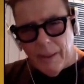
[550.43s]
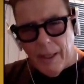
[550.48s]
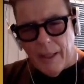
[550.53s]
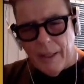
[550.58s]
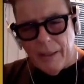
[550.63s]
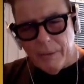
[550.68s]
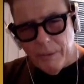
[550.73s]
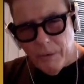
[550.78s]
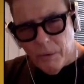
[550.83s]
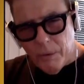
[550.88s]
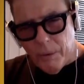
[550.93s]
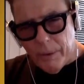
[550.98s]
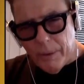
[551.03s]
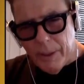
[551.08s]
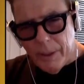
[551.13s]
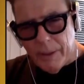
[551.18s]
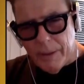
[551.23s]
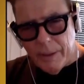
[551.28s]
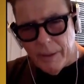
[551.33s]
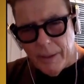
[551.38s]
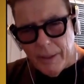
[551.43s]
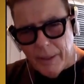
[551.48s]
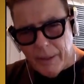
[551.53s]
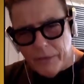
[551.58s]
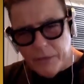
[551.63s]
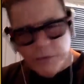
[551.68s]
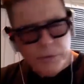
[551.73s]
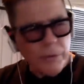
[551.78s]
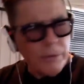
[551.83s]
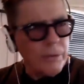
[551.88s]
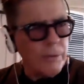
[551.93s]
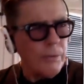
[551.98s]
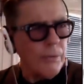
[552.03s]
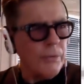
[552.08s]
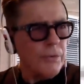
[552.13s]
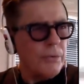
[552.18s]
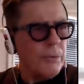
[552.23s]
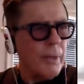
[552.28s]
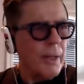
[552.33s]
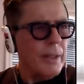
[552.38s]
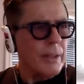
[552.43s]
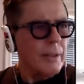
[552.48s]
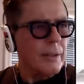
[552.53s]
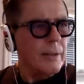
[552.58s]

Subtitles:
and creating an external threat